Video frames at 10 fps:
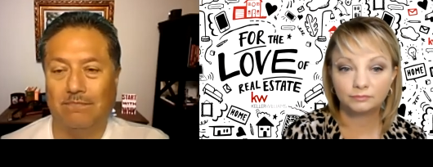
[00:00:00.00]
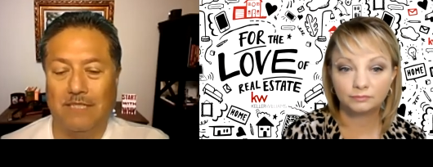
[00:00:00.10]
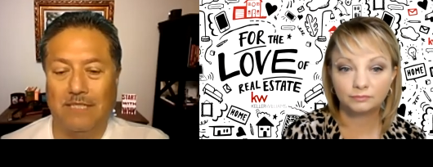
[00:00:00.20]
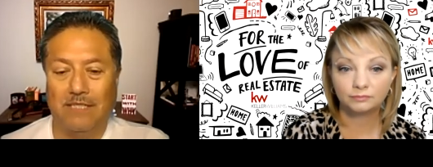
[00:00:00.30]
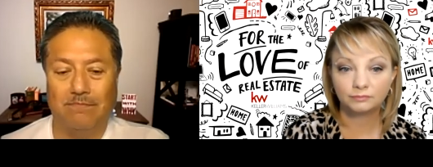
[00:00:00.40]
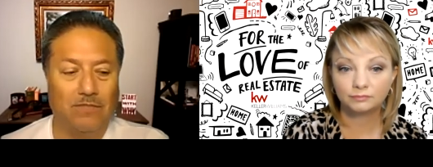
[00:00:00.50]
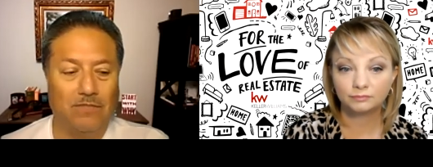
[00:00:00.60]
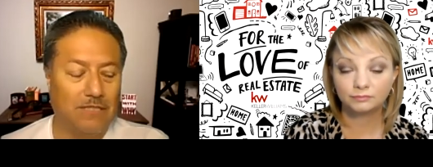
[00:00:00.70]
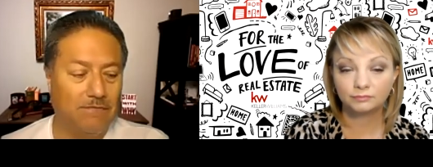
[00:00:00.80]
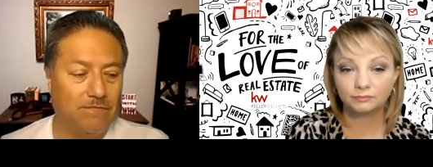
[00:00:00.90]
Speaker 1: I am
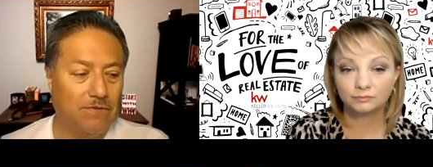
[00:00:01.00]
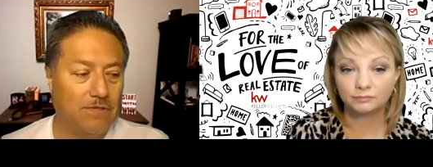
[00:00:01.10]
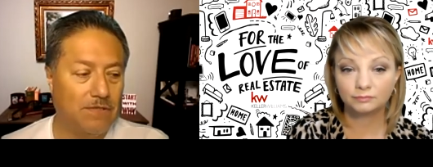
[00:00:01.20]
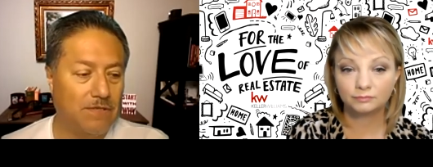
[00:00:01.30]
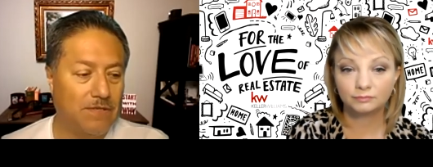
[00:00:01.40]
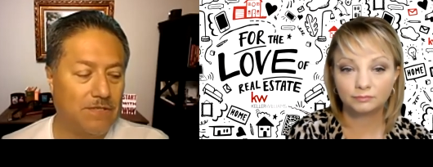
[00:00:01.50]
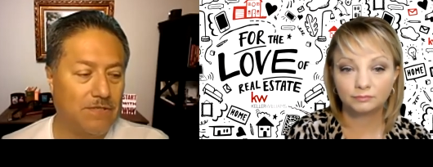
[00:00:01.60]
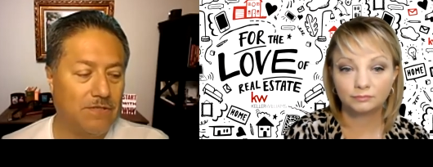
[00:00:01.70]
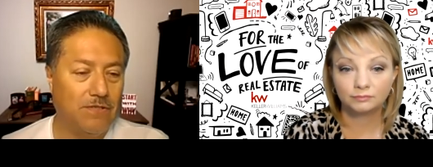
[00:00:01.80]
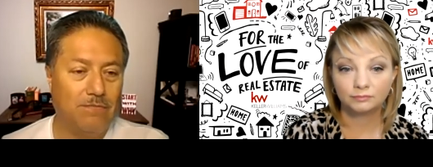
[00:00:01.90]
looking for things to
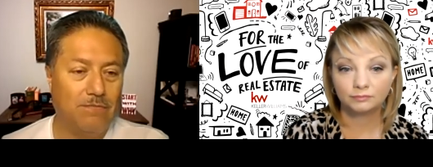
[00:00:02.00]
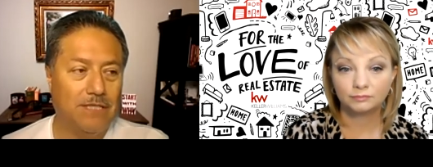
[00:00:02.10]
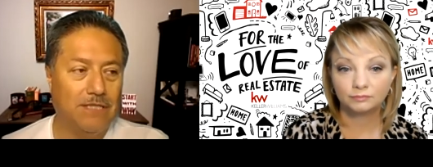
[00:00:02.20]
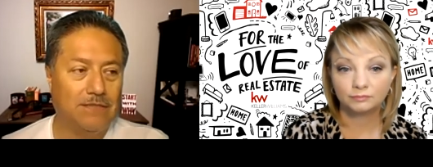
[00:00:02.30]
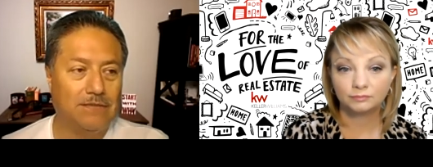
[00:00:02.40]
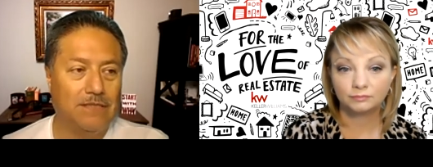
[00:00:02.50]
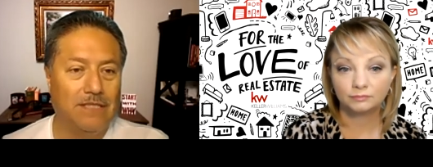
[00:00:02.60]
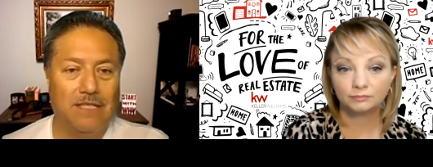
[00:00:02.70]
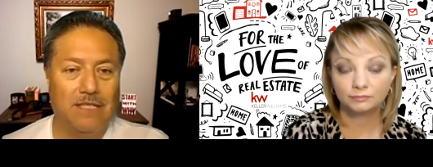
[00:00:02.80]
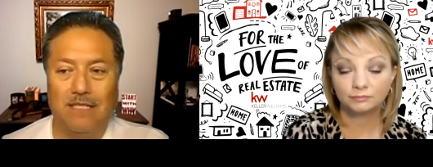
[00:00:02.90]
do, but
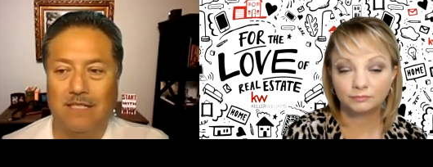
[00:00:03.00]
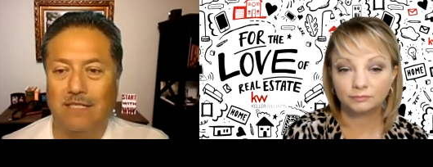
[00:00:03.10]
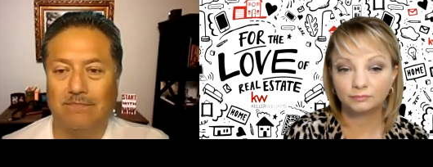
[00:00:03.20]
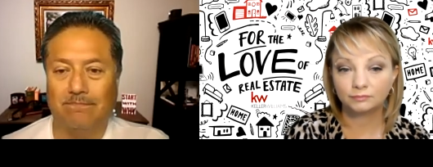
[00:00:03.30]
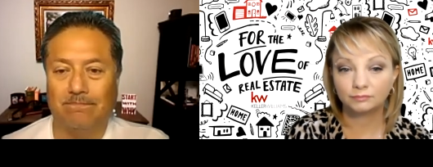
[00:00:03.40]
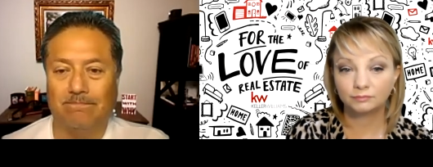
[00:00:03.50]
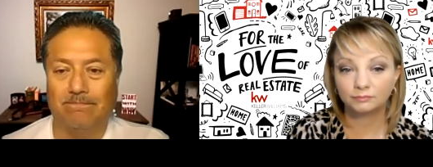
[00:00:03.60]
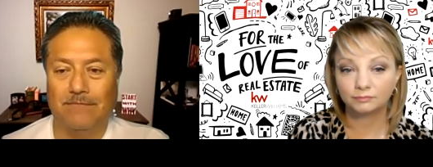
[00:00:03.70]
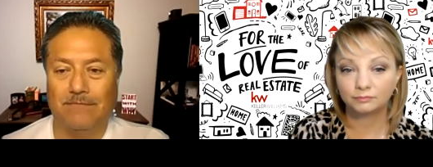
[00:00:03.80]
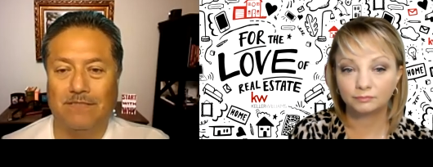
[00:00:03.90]
um,
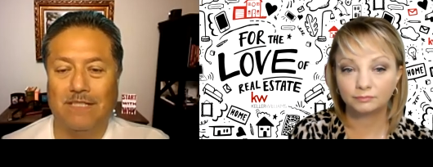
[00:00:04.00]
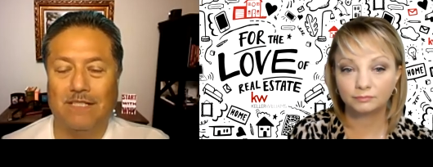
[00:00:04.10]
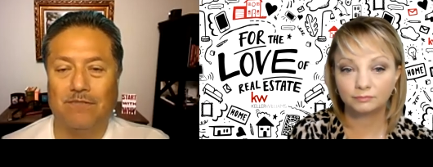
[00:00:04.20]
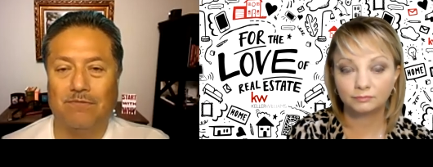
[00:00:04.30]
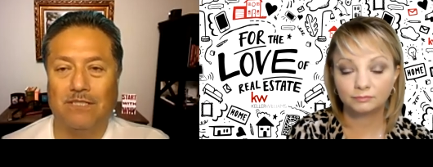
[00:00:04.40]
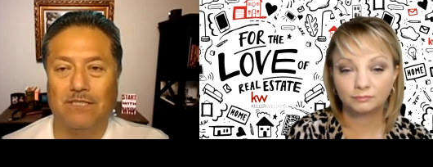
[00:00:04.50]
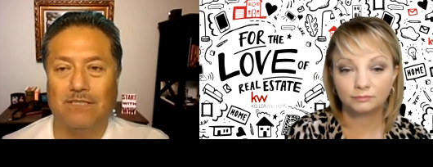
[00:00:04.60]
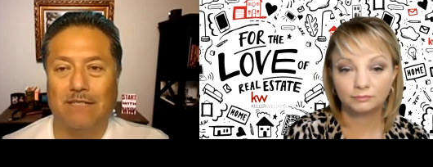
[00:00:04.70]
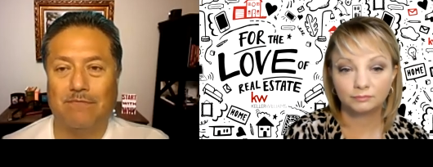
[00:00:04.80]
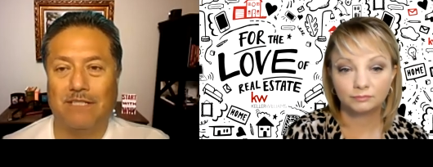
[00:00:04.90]
it's not a really good
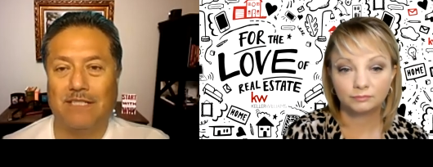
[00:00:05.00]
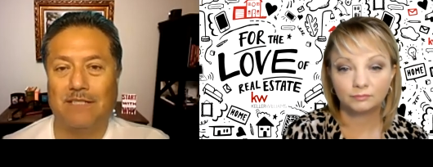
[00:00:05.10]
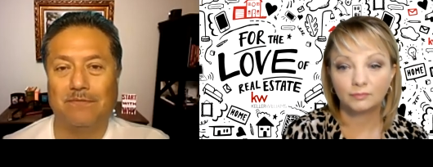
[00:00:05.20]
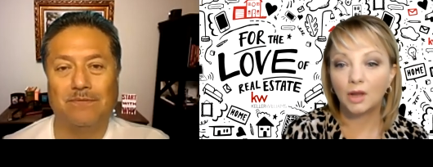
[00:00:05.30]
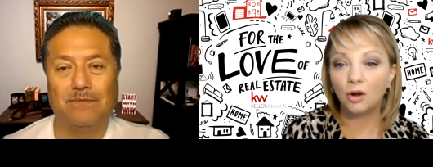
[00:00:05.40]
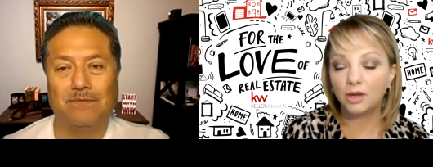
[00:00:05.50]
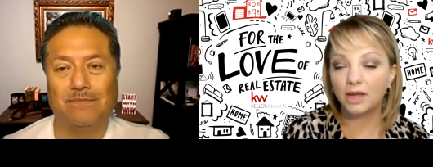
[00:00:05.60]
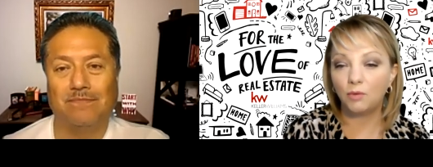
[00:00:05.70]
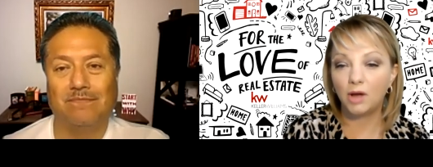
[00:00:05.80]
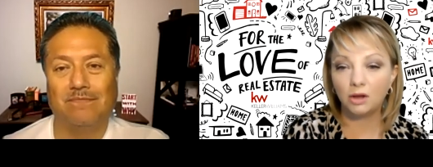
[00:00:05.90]
time right now.
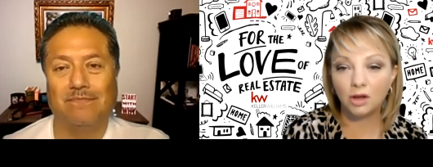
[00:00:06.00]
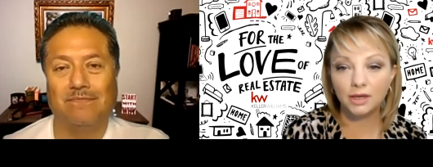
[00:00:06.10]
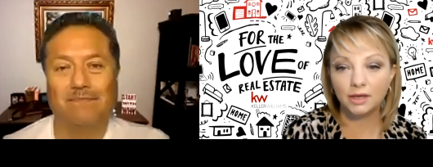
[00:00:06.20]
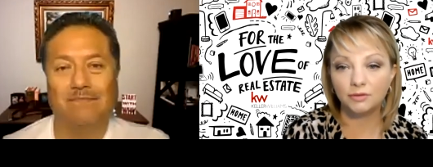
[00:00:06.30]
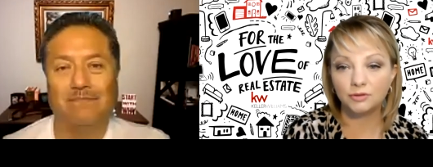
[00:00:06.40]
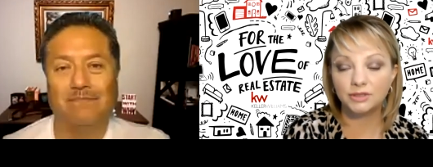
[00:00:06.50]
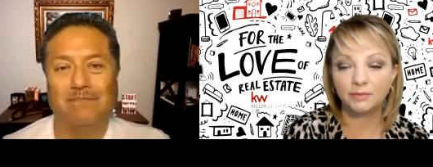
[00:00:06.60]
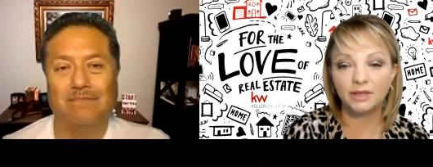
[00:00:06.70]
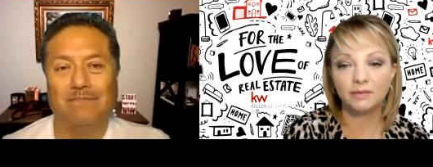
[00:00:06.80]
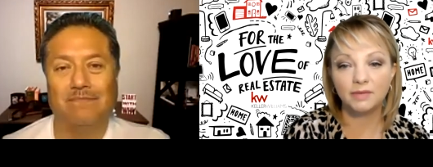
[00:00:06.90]
Speaker 2: Okay, well, I'll call you another
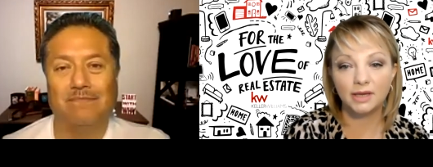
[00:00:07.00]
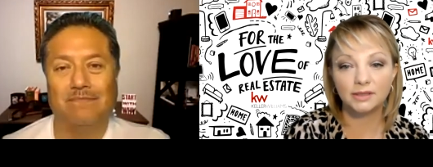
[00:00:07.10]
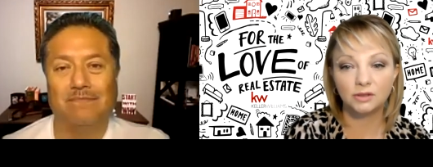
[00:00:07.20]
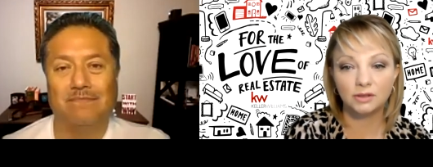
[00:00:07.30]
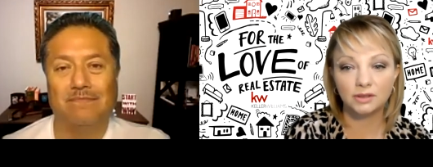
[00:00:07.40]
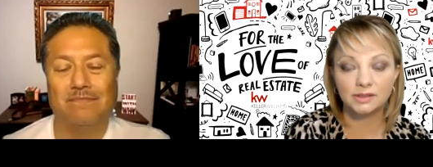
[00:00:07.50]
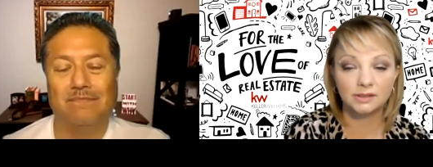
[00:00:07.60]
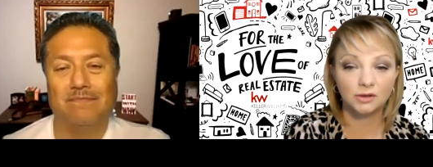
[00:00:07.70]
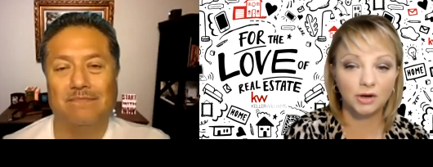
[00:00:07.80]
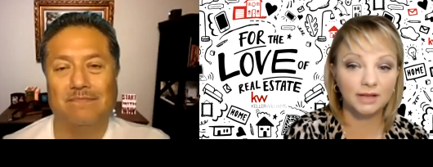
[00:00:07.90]
time, but let me ask you this.
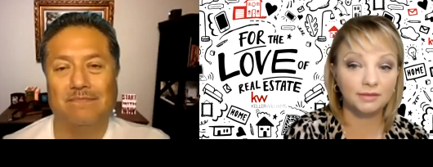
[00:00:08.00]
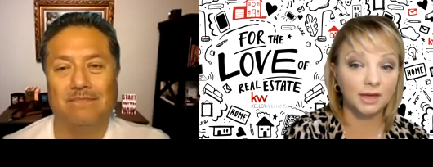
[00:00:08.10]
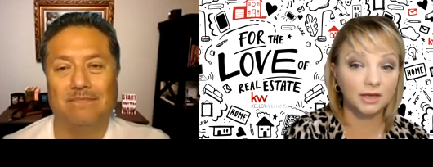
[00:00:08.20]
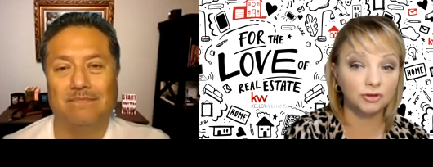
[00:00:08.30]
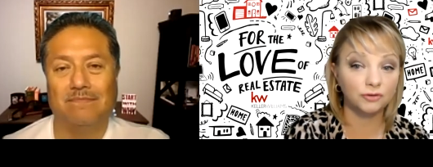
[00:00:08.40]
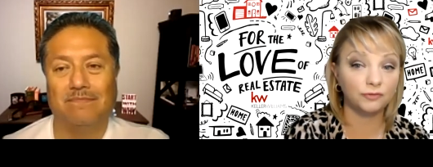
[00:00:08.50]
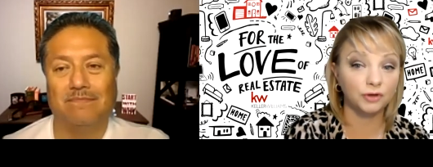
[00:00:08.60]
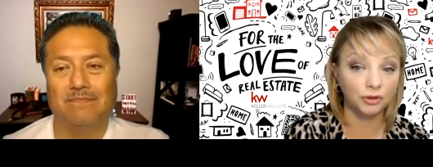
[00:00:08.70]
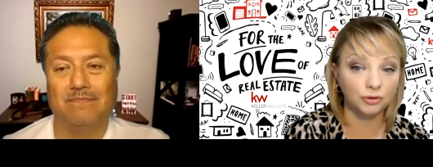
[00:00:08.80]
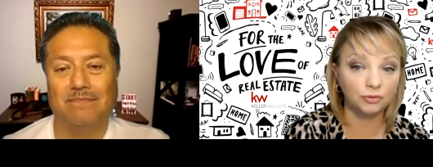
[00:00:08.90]
Is there anything I can do for
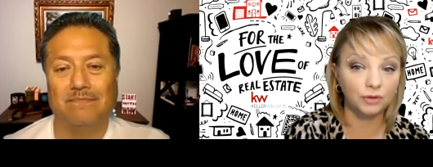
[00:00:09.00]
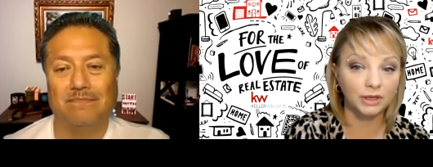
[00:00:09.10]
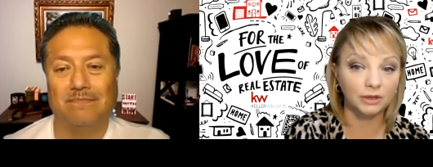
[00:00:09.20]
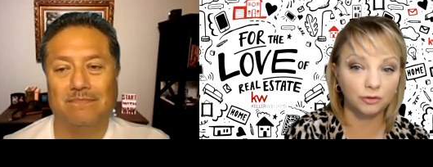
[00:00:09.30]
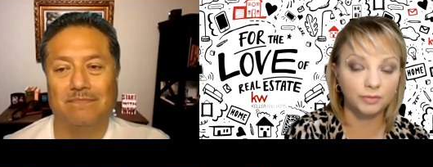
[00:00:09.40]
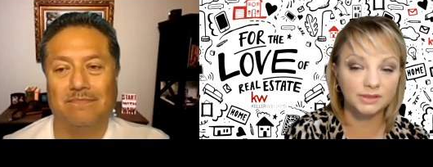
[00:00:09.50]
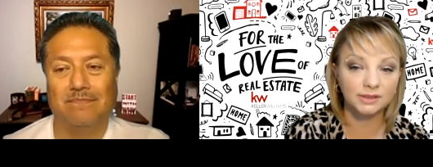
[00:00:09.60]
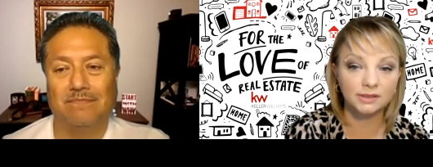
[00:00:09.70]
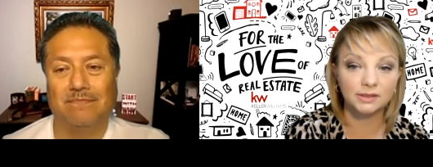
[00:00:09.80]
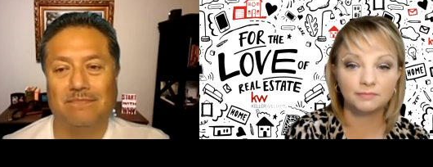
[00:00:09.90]
you in your
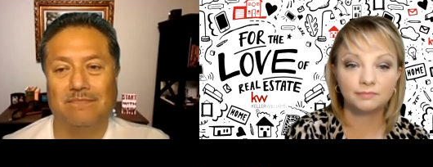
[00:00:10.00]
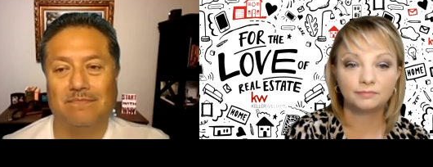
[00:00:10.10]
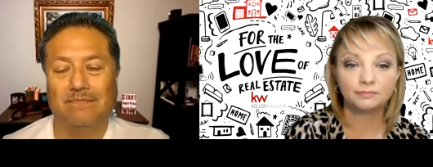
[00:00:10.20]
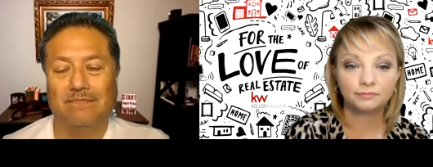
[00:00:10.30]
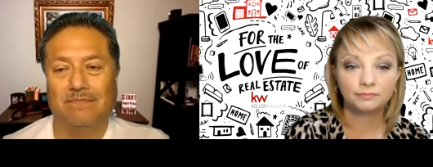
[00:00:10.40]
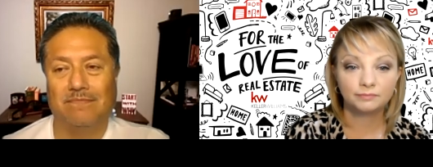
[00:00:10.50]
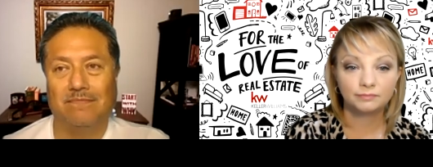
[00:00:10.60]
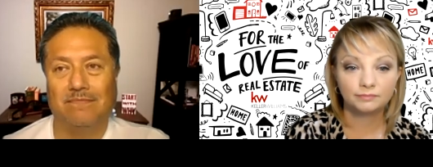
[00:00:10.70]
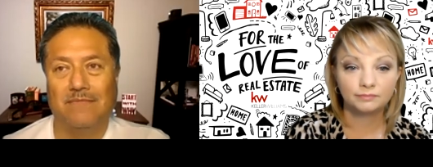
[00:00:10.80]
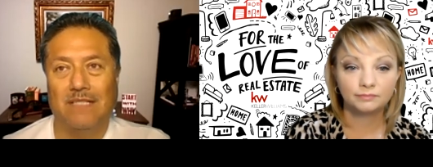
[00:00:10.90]
business?
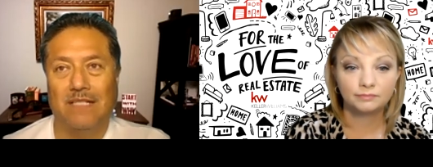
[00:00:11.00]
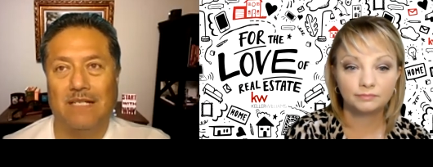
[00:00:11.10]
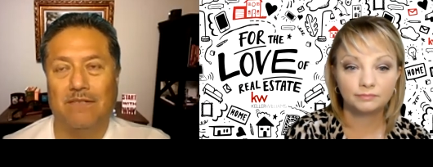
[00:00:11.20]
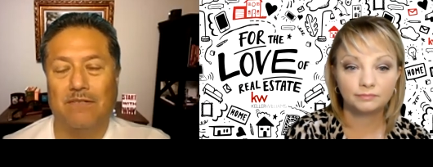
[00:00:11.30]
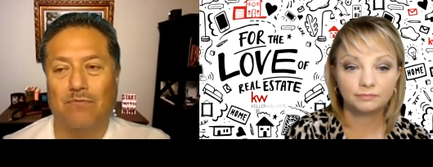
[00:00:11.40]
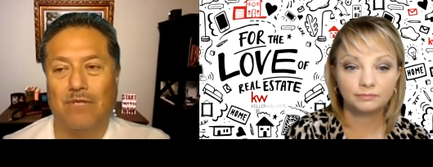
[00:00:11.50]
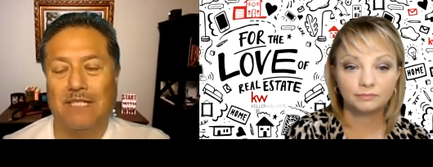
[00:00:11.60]
Speaker 1: I, uh, right